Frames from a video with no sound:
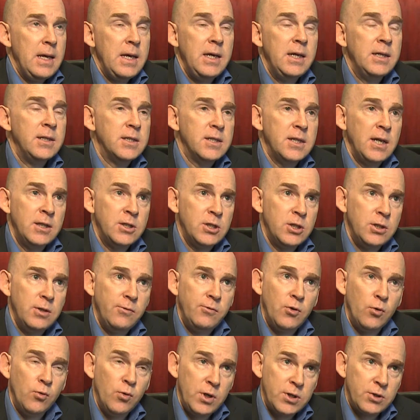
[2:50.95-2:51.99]
insensitive
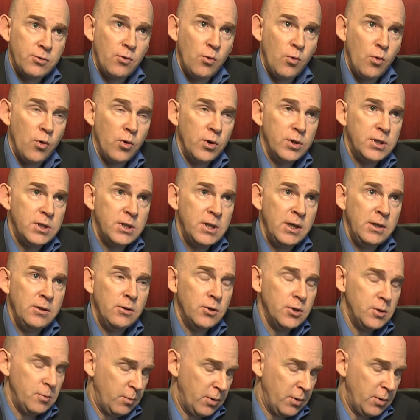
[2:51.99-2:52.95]
to risk-reward signals,